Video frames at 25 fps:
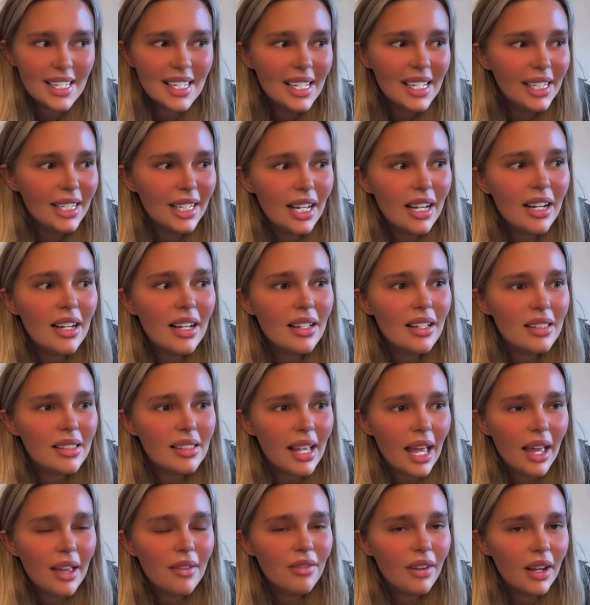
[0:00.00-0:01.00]
I've seen
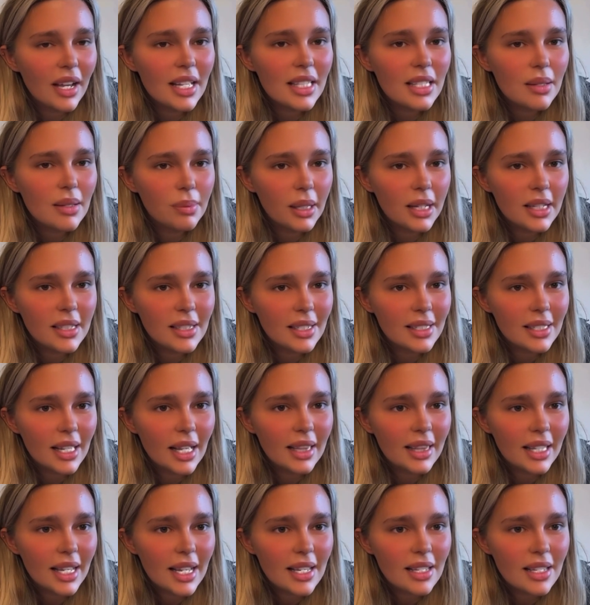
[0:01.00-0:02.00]
girls get invited to places
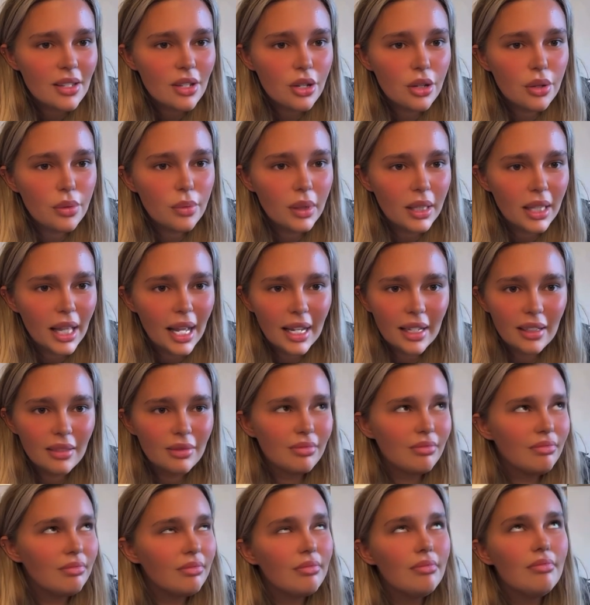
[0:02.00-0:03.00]
like this who were
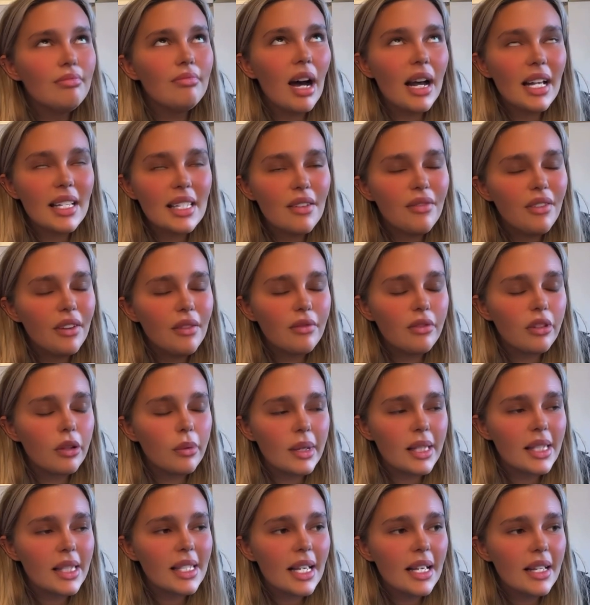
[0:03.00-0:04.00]
like massive
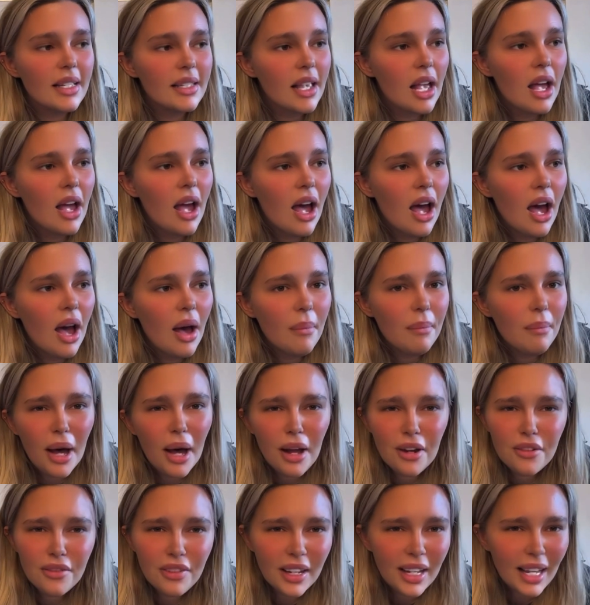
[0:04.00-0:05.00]
influencers,
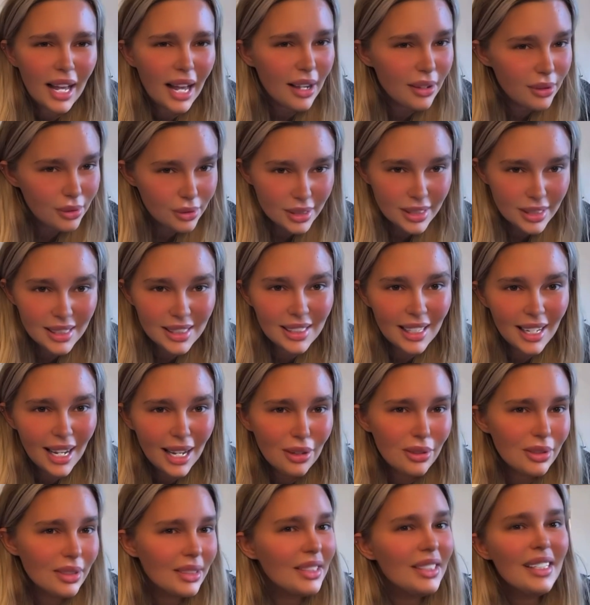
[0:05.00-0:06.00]
but I
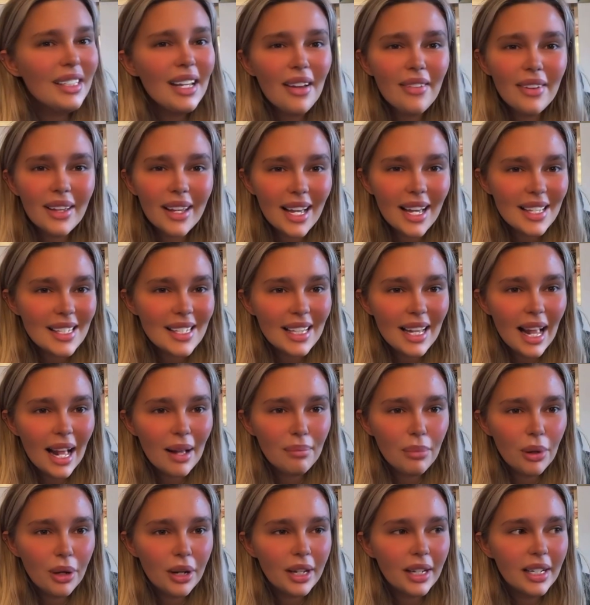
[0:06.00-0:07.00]
would never get to
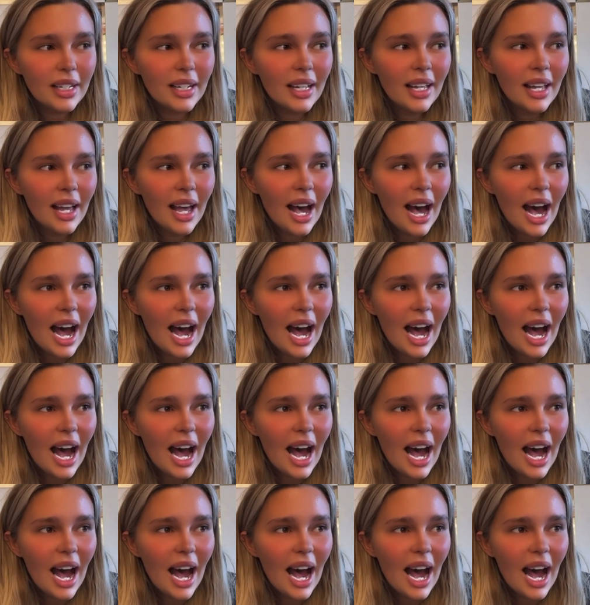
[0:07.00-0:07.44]
that point.